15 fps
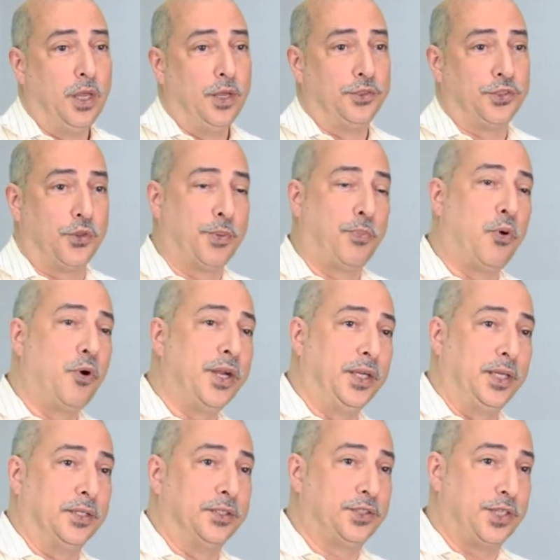So the point
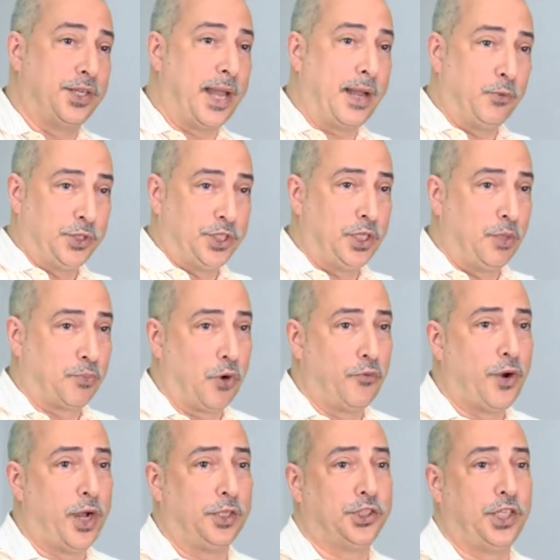is, now we see the
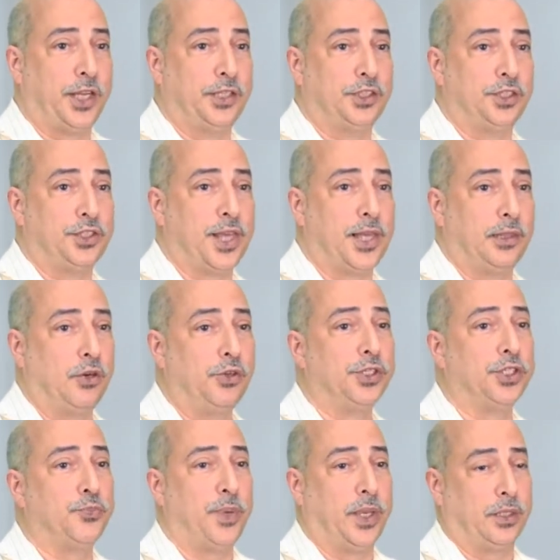profile change as that load
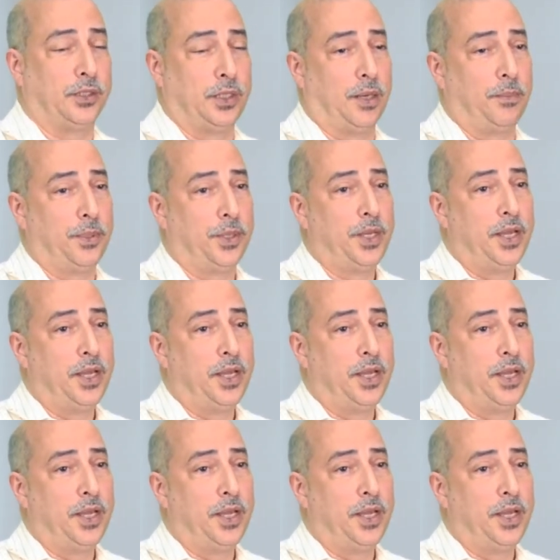is picked up.